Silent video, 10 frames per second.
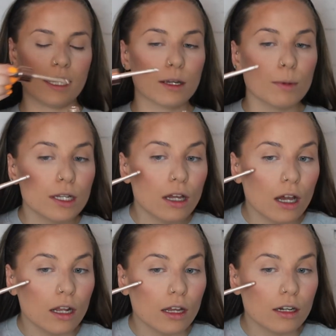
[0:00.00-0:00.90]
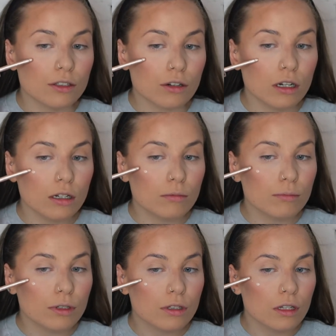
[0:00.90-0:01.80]
Liquid Highlighter
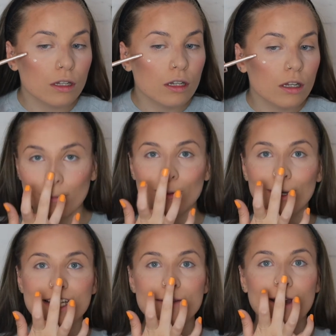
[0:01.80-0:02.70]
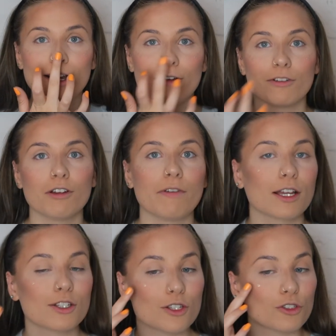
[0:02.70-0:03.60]
Drops. I'm not wasting my Cover
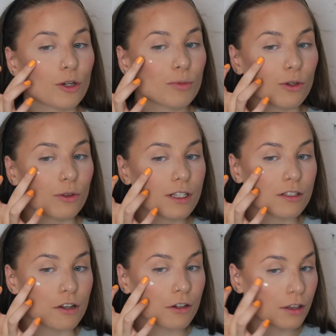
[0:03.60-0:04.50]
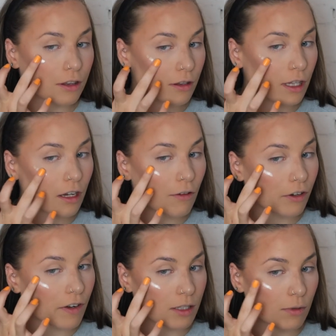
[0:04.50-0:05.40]
FX drops on this look. The
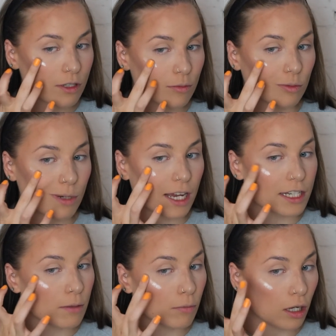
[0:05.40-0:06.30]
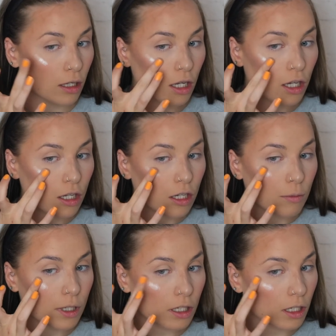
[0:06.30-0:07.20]
Cover FX one's more blinding, but
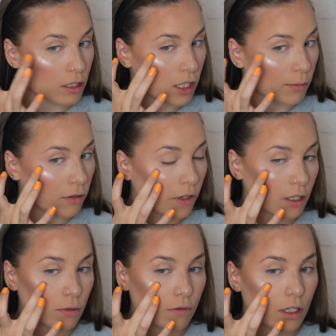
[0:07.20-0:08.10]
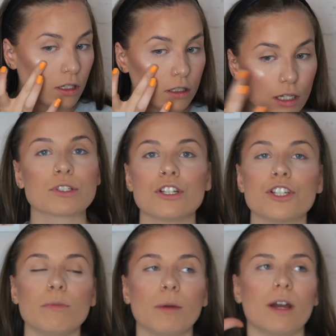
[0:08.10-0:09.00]
we can get the same effect with this. I'm just gonna
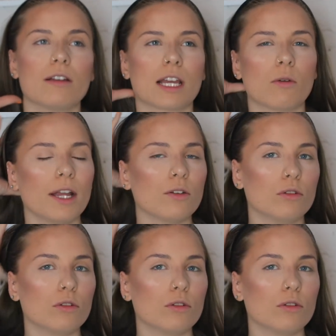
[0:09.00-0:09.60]
do my brows like quite